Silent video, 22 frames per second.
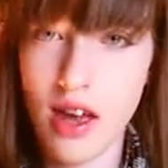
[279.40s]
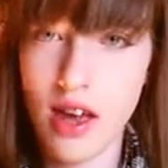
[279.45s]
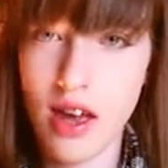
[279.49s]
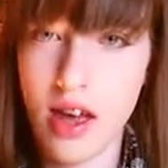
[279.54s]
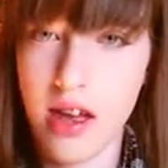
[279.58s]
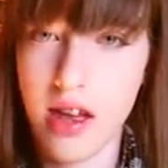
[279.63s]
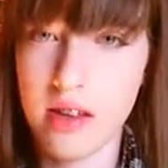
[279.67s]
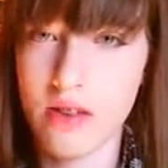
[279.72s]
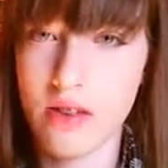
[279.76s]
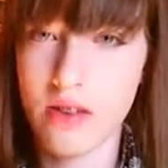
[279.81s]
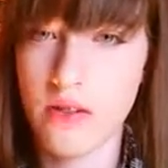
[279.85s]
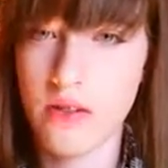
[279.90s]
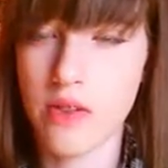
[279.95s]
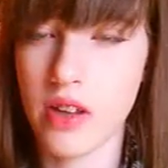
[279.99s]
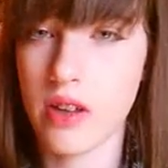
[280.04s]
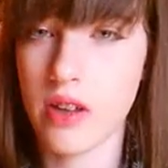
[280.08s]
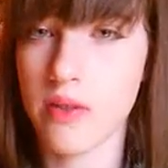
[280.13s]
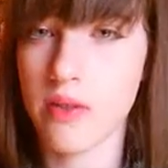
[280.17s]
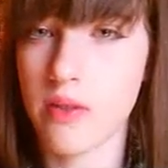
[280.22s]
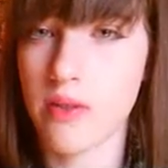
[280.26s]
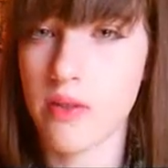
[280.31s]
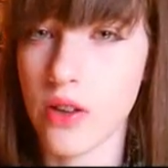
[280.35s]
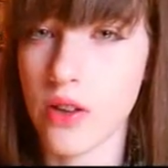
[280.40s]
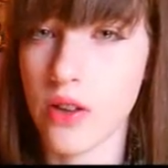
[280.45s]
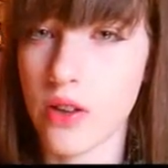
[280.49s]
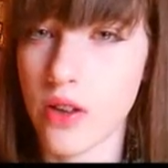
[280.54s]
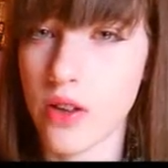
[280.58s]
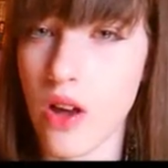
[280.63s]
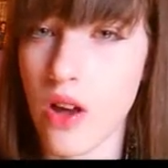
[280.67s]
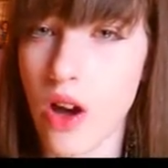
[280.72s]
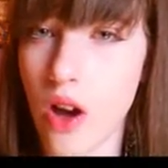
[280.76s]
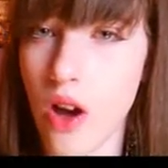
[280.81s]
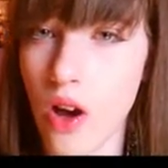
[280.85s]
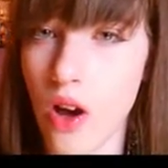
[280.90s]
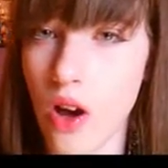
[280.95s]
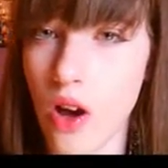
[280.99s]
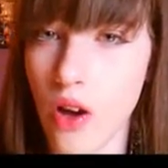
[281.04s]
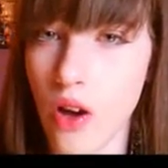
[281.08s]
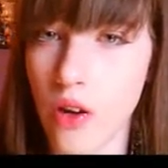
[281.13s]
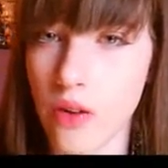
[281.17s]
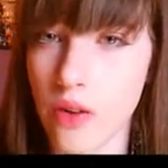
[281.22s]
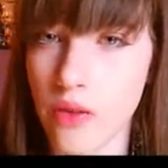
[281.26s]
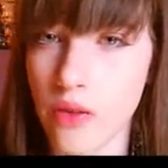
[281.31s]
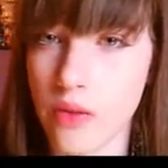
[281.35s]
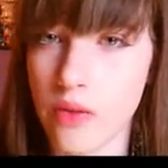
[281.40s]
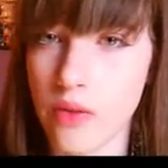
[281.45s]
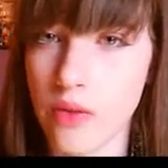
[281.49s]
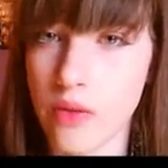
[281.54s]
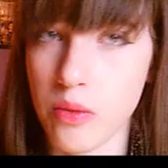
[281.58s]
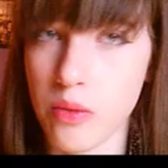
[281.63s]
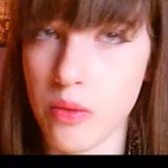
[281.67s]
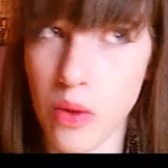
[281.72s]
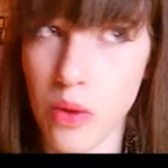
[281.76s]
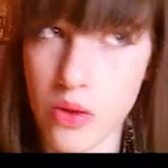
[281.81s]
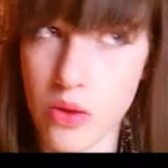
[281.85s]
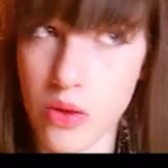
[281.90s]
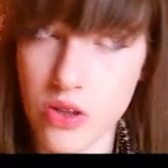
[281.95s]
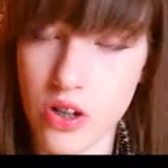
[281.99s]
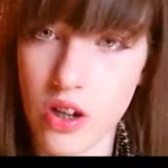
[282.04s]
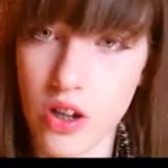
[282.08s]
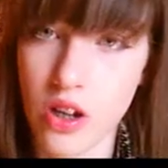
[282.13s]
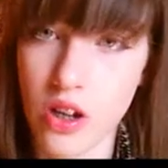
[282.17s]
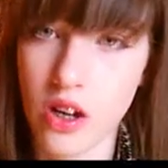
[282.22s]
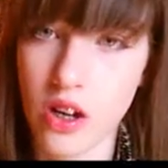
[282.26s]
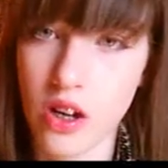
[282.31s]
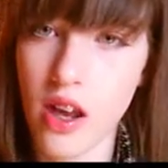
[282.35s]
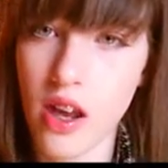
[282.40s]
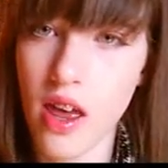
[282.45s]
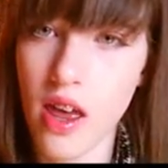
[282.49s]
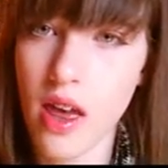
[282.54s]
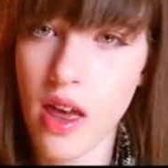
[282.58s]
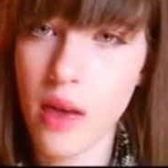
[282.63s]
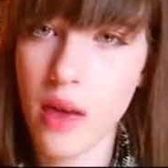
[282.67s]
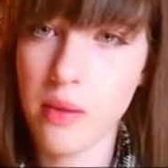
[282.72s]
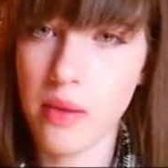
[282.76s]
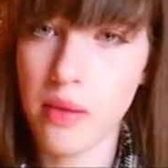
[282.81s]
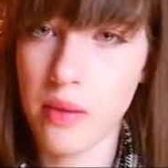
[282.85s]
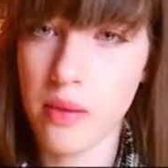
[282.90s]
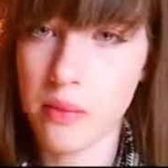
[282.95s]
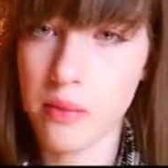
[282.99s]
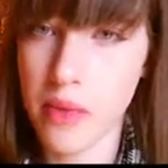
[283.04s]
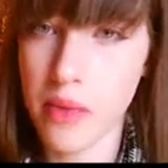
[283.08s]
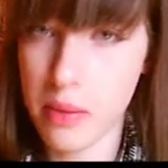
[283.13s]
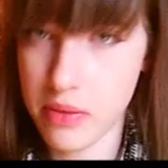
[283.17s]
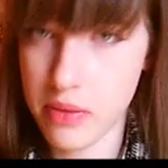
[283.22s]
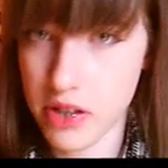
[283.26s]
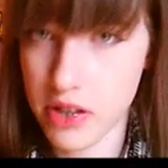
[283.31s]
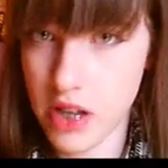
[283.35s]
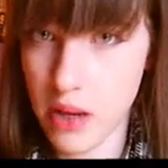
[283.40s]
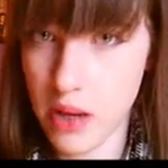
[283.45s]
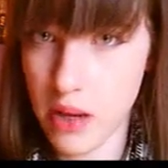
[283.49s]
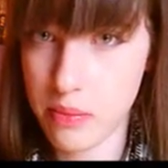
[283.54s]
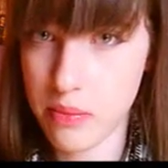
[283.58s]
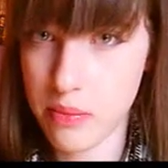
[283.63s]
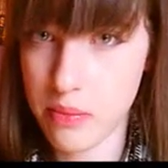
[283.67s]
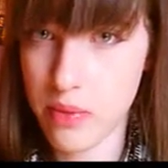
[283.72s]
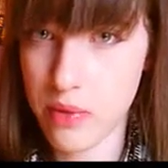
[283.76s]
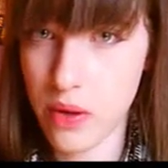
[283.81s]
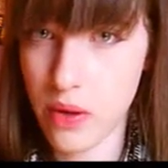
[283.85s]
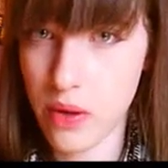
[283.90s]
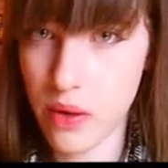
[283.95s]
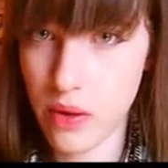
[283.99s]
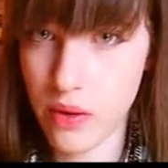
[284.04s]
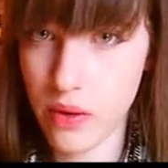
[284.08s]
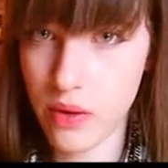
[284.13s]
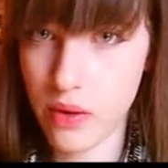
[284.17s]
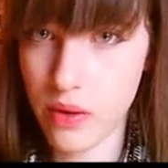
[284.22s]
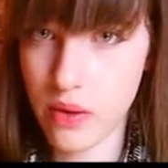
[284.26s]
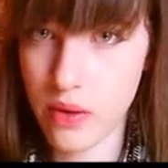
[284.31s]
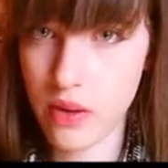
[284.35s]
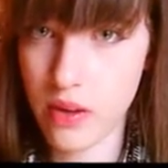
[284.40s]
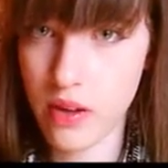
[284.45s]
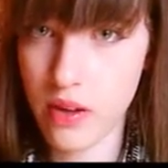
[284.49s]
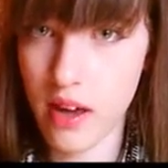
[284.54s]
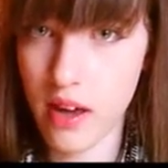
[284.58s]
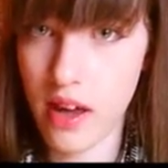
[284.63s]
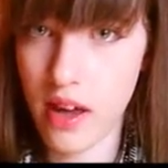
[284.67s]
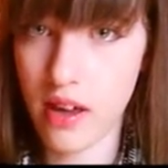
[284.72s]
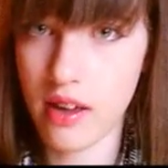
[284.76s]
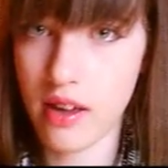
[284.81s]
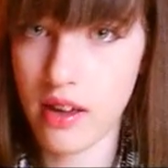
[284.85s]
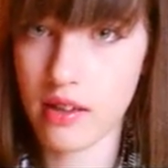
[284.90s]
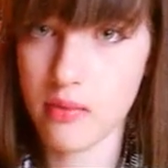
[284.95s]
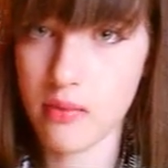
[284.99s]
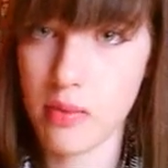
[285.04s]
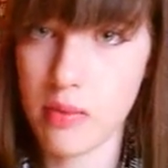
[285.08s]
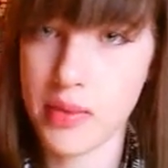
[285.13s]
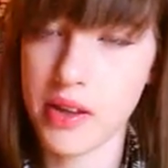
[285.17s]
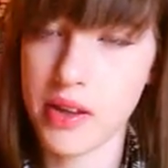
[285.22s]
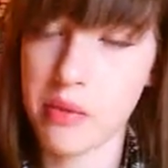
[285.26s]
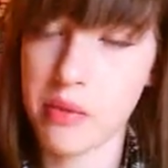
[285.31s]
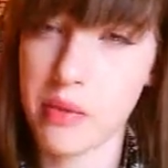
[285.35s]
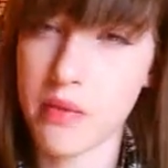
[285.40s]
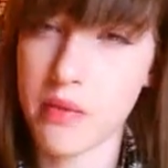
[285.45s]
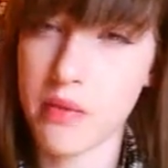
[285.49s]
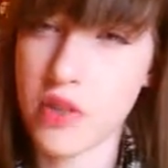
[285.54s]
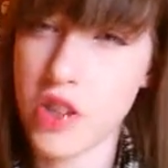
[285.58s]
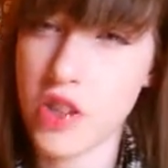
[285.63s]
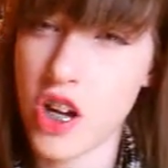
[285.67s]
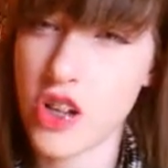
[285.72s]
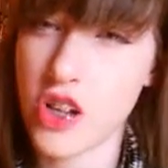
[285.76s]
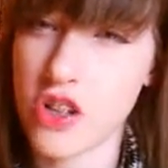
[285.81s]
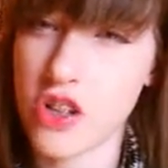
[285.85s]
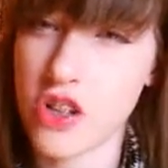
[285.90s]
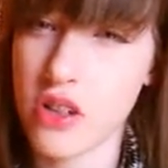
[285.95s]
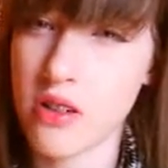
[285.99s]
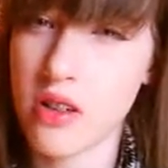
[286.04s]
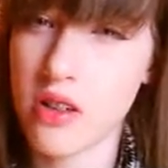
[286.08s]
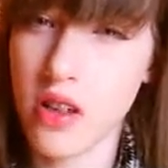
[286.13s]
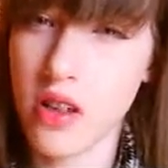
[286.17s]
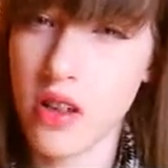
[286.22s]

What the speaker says: and fill it full of water and baby shampoo and maybe a little bit of detergent.